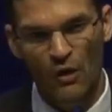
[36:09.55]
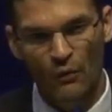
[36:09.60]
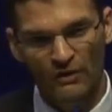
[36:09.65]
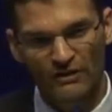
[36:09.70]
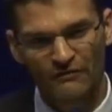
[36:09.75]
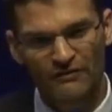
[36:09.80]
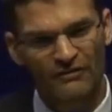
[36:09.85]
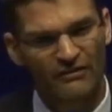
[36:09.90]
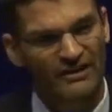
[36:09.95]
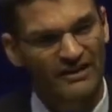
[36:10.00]
What
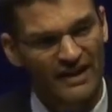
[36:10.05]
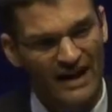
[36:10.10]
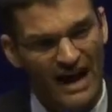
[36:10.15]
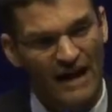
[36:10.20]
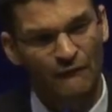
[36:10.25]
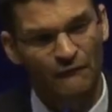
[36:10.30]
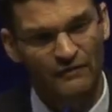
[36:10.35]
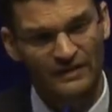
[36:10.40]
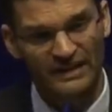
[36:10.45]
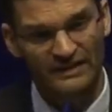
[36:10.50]
if they're in
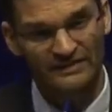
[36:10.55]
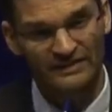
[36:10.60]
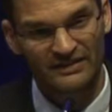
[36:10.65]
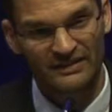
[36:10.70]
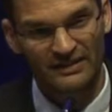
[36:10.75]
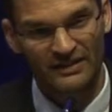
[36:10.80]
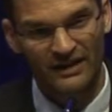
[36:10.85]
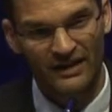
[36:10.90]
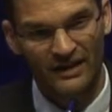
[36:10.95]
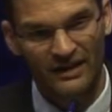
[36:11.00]
conflict?
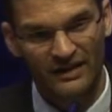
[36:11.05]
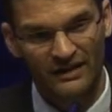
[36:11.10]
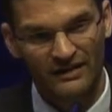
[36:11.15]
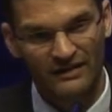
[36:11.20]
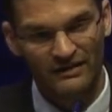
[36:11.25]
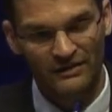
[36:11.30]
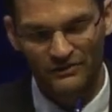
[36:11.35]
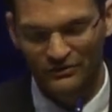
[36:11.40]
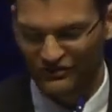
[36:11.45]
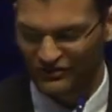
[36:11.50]

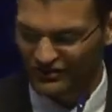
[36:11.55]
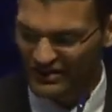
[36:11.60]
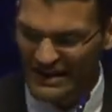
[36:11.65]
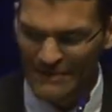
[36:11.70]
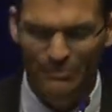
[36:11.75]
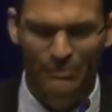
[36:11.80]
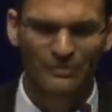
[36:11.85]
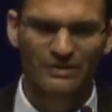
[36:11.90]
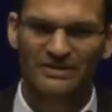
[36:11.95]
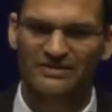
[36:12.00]

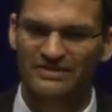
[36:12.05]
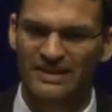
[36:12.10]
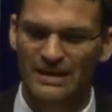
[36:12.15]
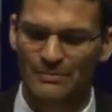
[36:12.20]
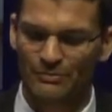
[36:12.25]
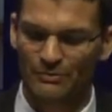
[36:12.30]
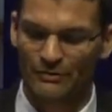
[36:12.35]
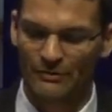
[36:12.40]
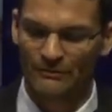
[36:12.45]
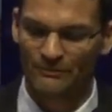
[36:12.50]
Simple
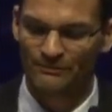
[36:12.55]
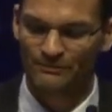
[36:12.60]
example.